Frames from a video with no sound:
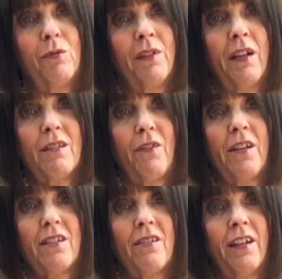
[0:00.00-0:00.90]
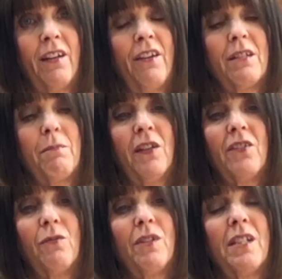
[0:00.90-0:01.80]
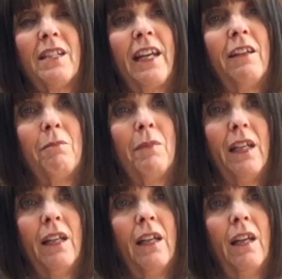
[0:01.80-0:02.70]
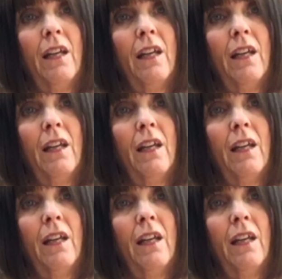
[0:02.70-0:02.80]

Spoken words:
when I was first diagnosed because it would save me